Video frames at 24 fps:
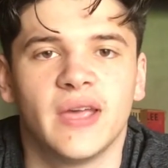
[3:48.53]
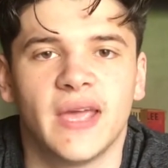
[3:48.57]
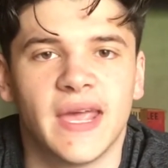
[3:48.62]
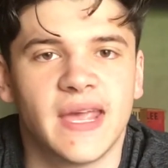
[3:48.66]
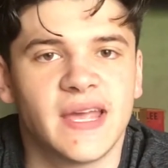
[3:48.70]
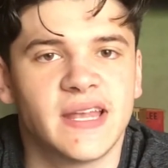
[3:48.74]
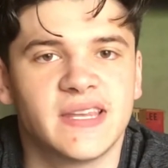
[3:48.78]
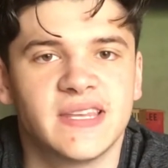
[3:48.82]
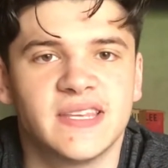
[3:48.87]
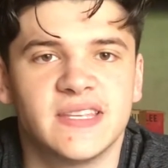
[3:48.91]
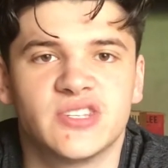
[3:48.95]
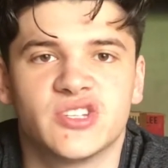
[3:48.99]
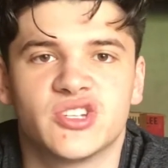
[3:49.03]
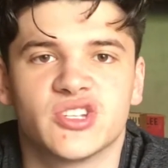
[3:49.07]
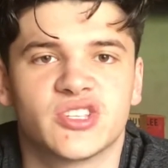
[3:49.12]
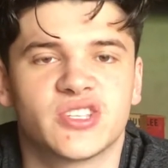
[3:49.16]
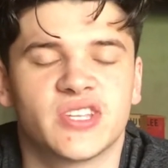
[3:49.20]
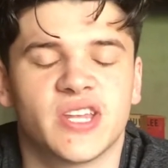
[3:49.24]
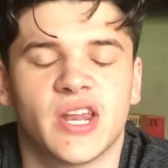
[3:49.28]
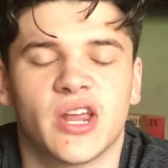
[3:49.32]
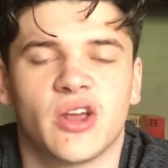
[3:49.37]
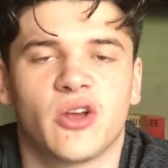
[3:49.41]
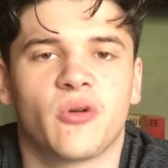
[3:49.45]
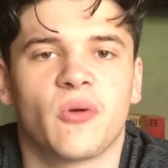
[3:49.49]
And he's
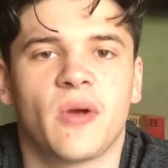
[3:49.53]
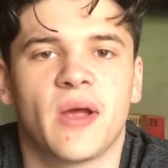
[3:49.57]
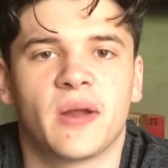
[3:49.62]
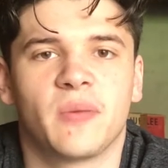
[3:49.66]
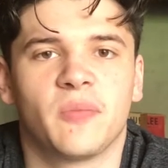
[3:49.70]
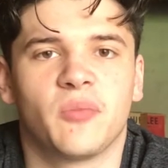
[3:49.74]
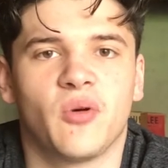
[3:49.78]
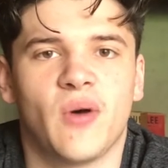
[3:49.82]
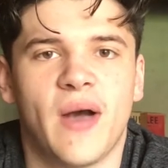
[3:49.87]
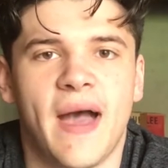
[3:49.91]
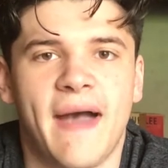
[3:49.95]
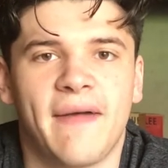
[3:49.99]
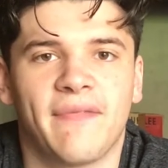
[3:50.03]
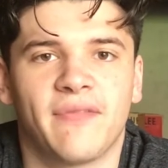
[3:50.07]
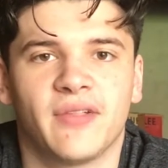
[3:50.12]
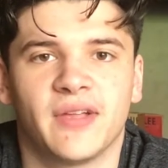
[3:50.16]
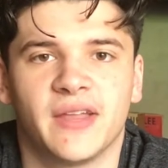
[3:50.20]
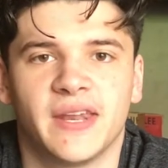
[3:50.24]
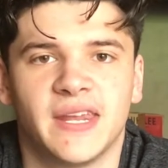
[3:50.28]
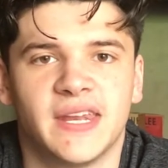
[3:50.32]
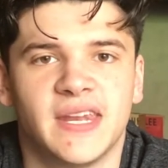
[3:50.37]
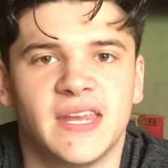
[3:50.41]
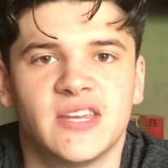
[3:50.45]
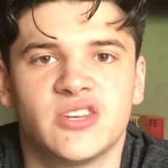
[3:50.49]
just an incredible
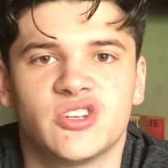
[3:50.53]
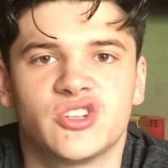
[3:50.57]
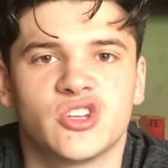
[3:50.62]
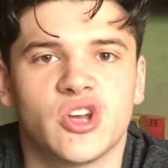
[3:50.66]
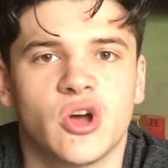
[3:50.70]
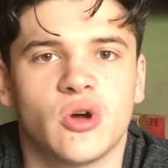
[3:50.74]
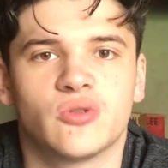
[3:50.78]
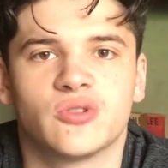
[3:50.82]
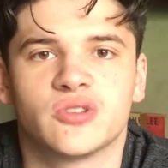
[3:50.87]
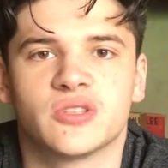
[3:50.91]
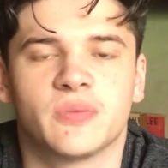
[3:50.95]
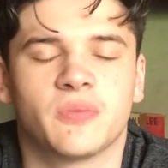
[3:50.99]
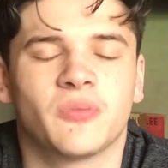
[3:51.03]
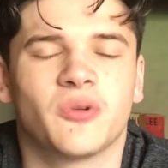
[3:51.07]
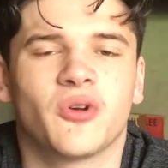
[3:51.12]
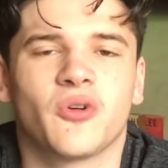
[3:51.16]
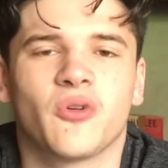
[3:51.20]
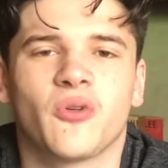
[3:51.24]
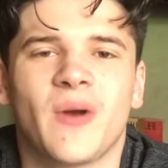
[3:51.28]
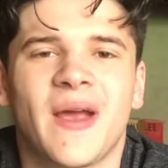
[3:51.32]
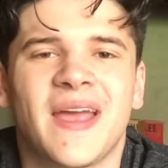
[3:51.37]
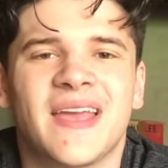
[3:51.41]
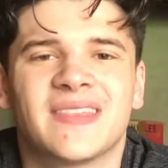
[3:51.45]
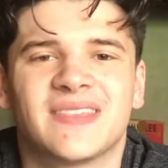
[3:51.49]
athlete, and he's shown some
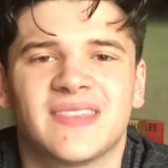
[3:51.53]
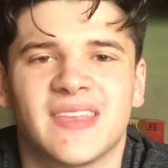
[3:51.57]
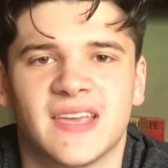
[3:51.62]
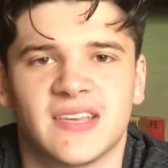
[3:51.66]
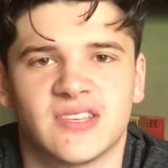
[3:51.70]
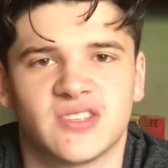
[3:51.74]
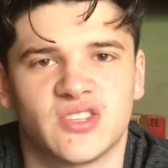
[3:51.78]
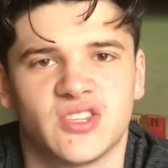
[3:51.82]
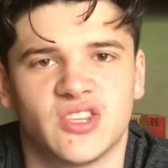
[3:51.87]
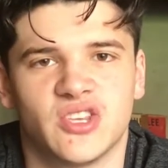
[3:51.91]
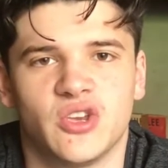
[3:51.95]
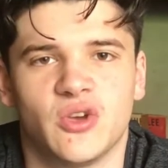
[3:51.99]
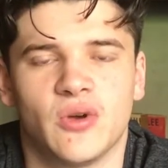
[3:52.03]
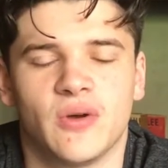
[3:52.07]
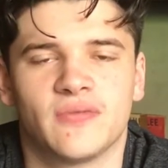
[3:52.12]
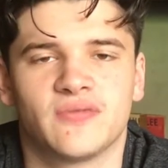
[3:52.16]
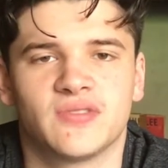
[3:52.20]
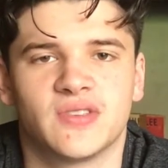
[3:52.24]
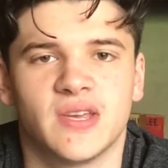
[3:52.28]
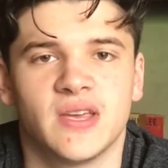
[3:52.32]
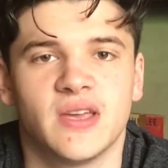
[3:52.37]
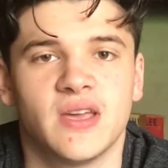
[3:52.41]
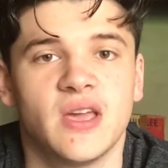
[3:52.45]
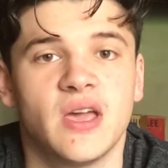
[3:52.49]
great things in the
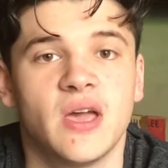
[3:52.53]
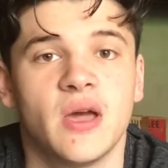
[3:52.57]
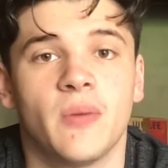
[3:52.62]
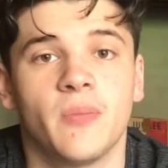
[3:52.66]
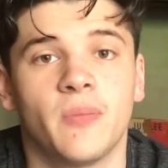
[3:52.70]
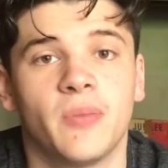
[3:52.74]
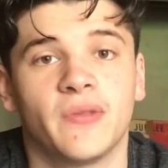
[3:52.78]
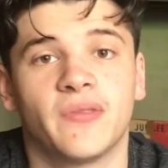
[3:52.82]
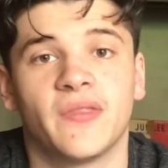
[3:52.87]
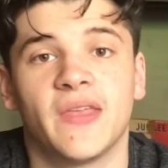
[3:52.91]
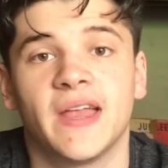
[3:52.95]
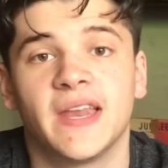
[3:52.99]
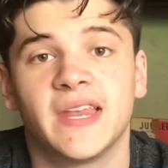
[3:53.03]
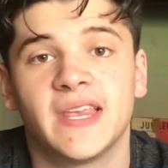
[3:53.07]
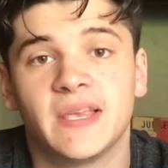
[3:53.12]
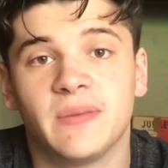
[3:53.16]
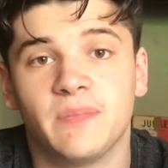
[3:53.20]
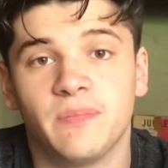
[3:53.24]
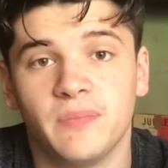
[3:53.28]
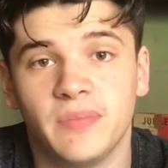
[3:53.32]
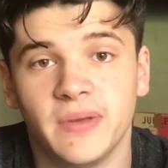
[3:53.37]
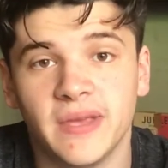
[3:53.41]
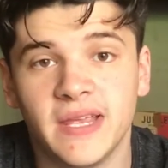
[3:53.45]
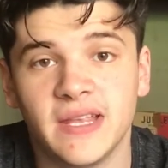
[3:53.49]
UFC. But then he
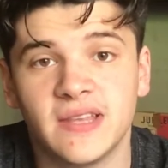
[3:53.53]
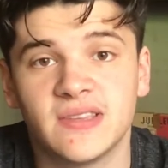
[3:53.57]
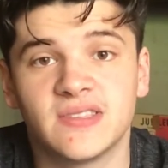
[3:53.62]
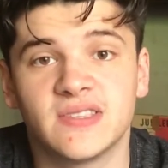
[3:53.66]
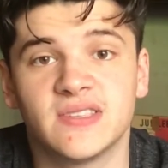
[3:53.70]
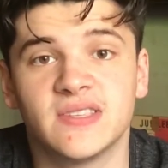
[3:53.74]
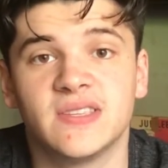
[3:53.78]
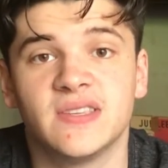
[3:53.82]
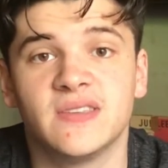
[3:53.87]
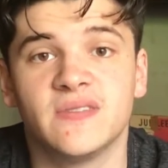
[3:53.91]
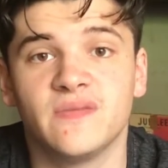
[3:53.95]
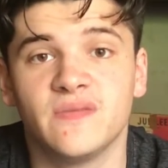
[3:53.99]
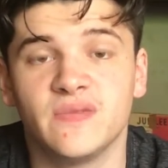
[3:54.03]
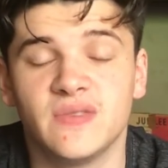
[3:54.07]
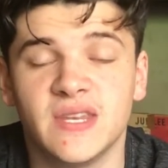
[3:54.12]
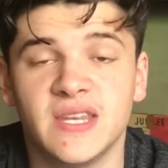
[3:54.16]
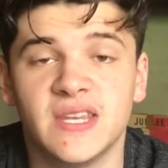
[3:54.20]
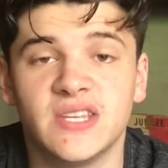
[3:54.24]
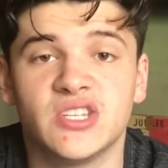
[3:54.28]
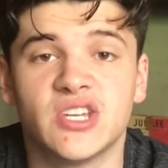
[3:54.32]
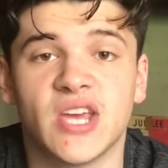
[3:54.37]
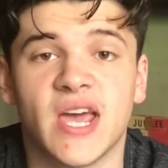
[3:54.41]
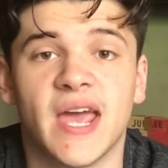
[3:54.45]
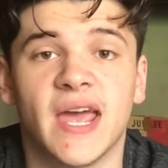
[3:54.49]
beats
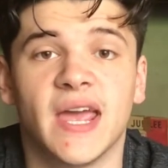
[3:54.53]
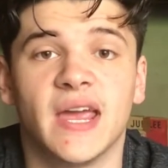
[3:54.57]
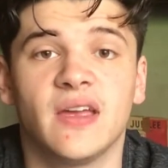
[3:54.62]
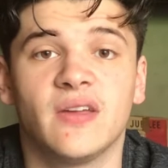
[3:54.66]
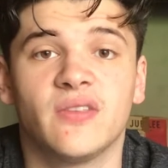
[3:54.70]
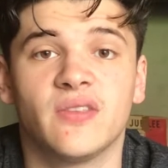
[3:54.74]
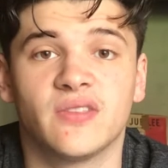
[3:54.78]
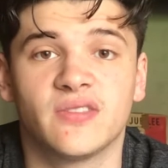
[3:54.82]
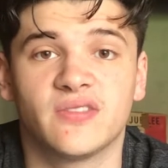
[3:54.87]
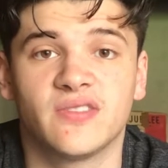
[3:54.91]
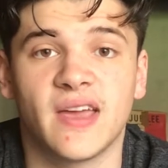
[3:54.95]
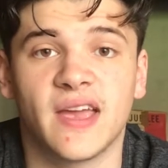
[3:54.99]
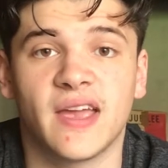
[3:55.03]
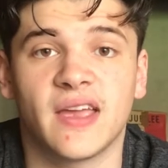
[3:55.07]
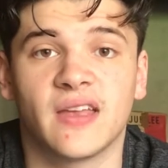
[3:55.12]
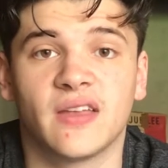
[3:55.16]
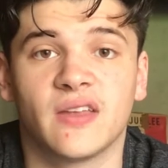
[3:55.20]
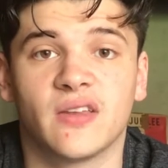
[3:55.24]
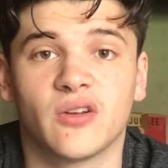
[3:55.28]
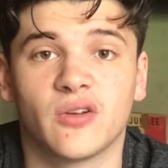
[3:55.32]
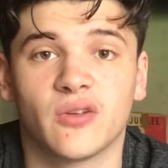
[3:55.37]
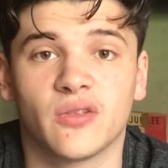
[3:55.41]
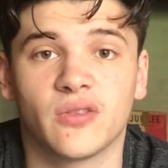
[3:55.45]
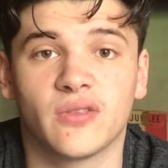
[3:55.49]
DJ the
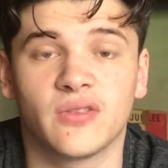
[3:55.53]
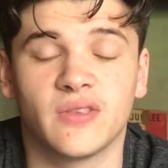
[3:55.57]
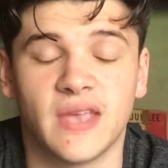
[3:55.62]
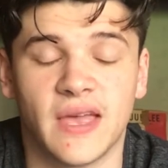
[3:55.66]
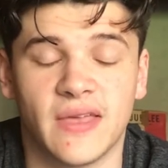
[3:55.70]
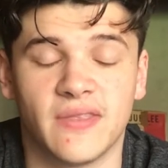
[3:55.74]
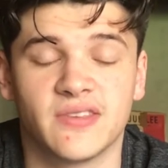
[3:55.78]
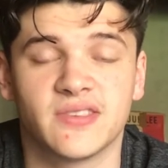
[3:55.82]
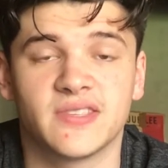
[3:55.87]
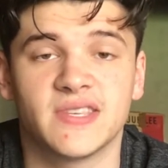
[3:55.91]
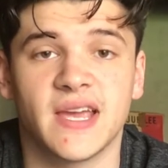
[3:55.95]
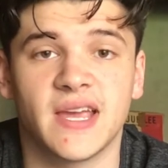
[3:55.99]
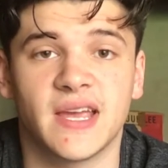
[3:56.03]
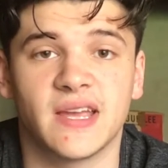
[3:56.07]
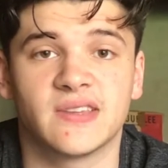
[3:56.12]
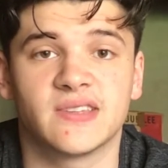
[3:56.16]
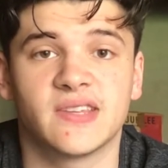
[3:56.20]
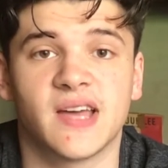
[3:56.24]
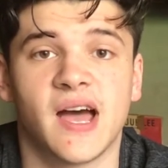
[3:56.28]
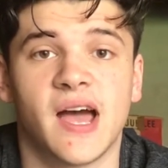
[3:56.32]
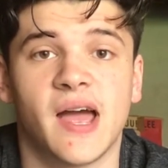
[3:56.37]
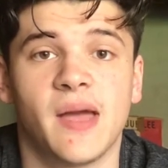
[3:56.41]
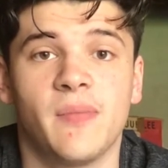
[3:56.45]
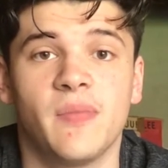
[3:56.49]
second
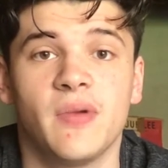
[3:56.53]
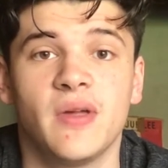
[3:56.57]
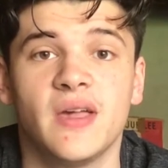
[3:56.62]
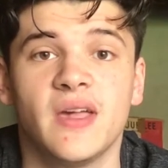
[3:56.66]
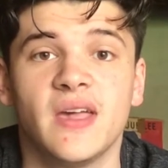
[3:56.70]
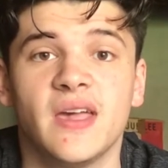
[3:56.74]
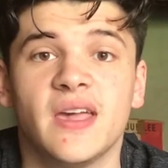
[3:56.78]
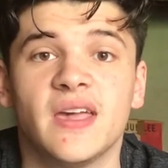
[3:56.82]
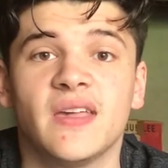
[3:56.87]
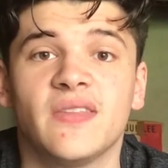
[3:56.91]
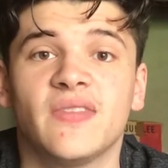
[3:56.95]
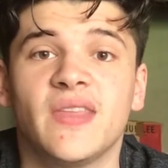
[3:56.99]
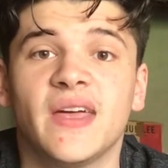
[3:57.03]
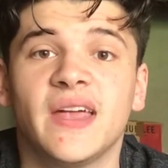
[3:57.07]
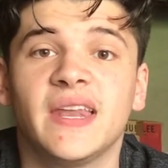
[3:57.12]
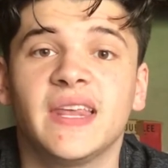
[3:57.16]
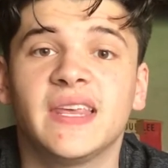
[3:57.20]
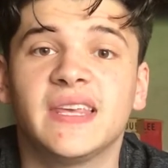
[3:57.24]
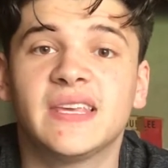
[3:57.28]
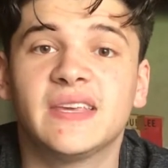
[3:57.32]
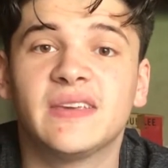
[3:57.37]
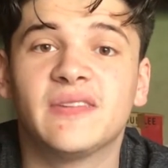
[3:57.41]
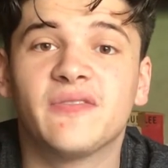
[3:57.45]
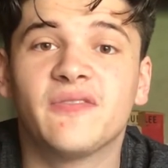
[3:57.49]
time. Then
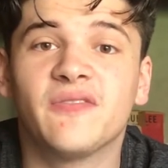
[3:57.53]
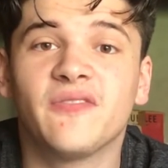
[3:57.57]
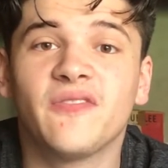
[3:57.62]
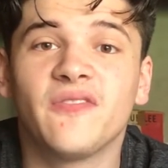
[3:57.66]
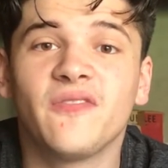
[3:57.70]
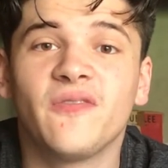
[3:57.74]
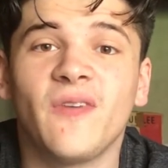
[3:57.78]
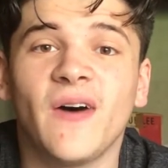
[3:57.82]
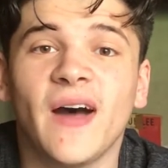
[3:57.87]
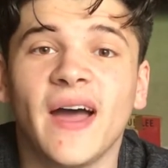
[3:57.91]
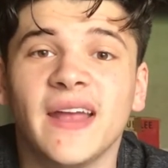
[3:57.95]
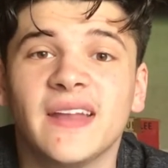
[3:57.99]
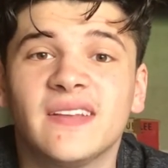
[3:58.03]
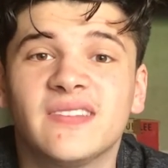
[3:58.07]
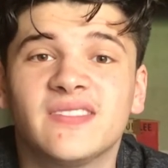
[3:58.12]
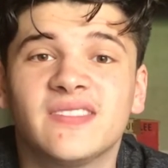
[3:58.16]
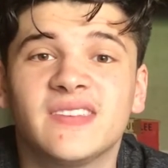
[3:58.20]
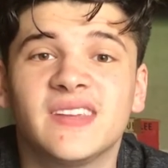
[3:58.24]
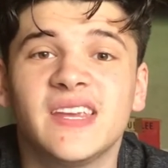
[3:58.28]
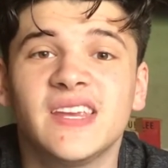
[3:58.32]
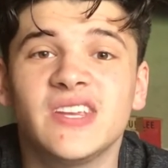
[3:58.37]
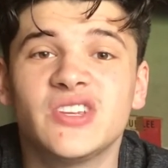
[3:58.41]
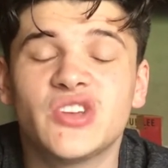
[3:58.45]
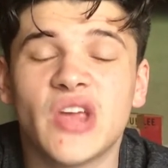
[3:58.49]
he fights
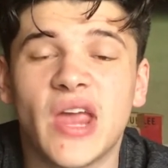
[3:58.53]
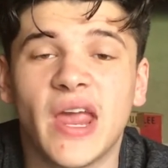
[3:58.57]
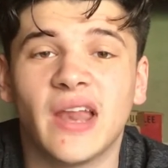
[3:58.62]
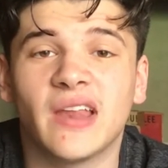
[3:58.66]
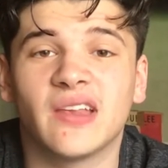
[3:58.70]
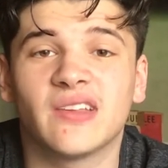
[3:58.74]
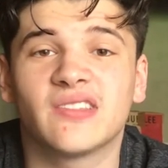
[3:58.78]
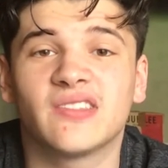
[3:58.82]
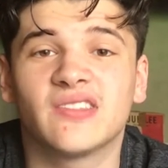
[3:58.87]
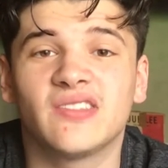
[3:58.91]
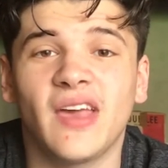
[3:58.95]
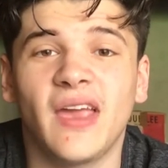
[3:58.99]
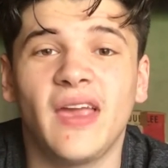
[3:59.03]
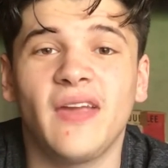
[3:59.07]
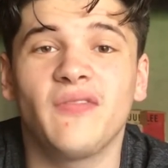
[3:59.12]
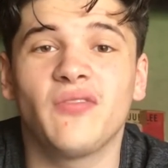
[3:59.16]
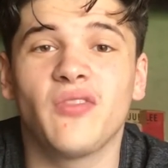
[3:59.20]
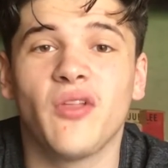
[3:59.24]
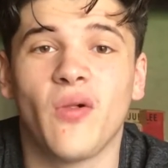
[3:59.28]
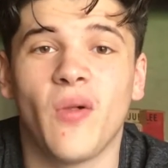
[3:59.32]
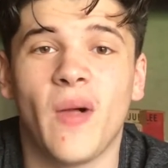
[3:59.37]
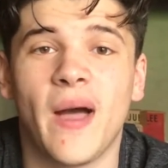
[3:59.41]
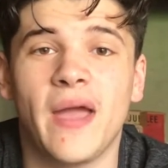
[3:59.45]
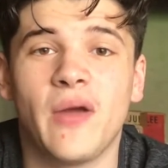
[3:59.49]
TJ to save
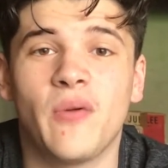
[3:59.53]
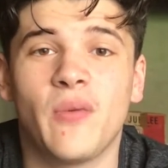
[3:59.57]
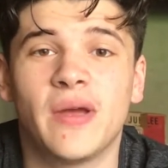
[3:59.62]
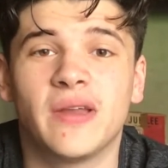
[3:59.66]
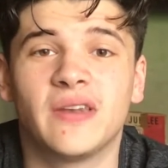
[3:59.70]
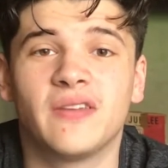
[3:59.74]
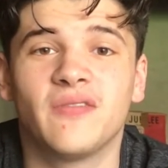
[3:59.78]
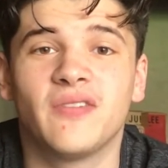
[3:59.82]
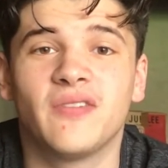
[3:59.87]
the lightweight